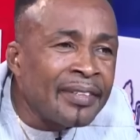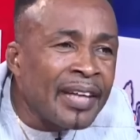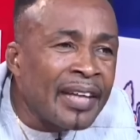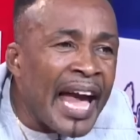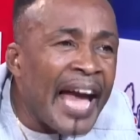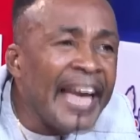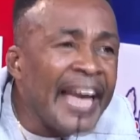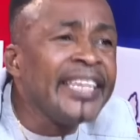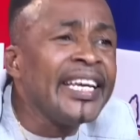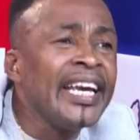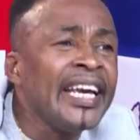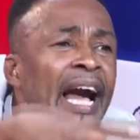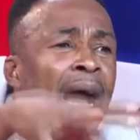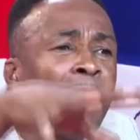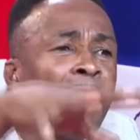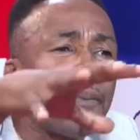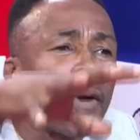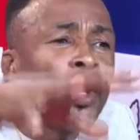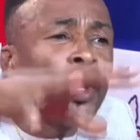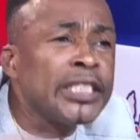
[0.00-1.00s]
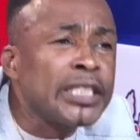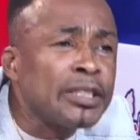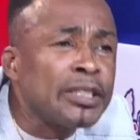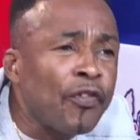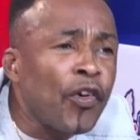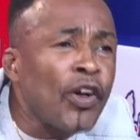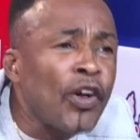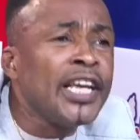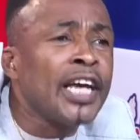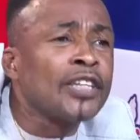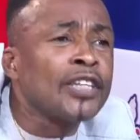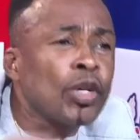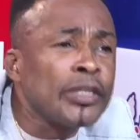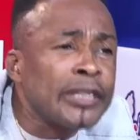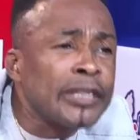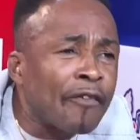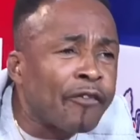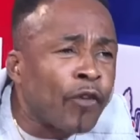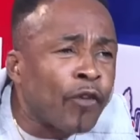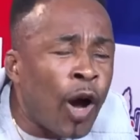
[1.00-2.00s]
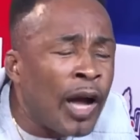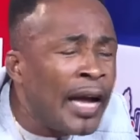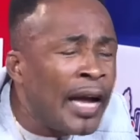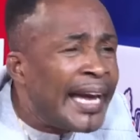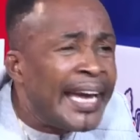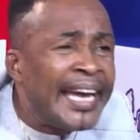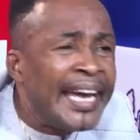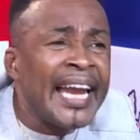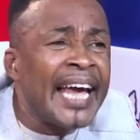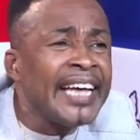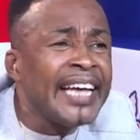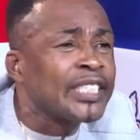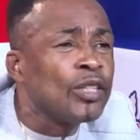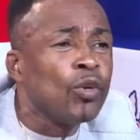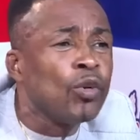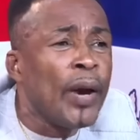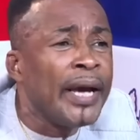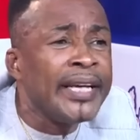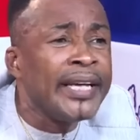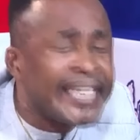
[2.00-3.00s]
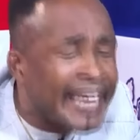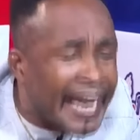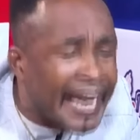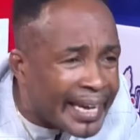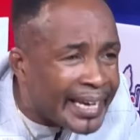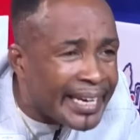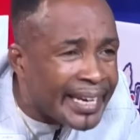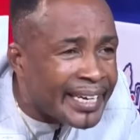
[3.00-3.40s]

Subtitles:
Any a police for near soldier for election we die.